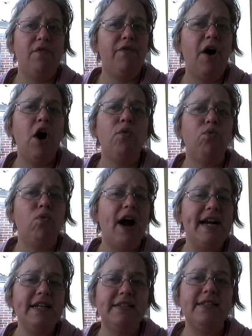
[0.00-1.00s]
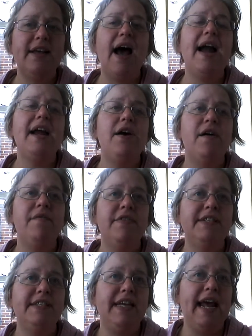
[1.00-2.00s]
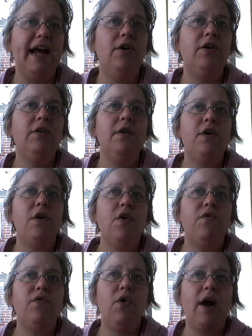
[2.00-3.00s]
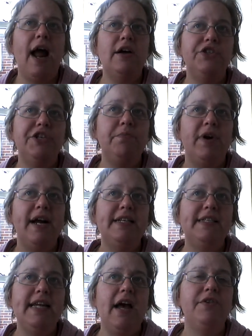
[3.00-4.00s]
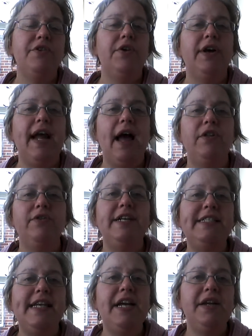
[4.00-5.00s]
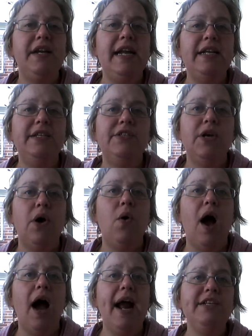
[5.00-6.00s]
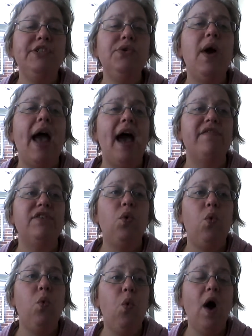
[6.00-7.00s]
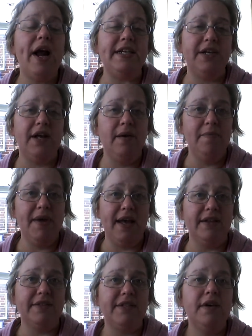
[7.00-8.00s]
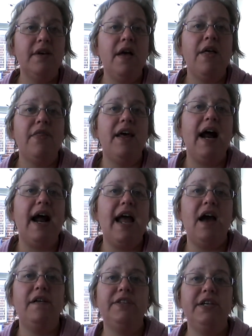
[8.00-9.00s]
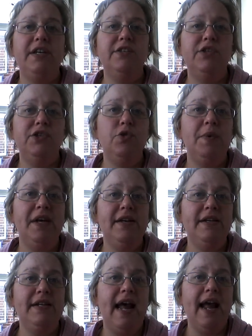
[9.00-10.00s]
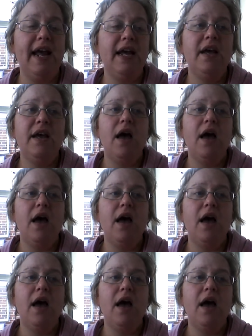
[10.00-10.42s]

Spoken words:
far right side of the scale for how she breaks down your calories that you need. So I do have quite a bit that I have to consume in a day.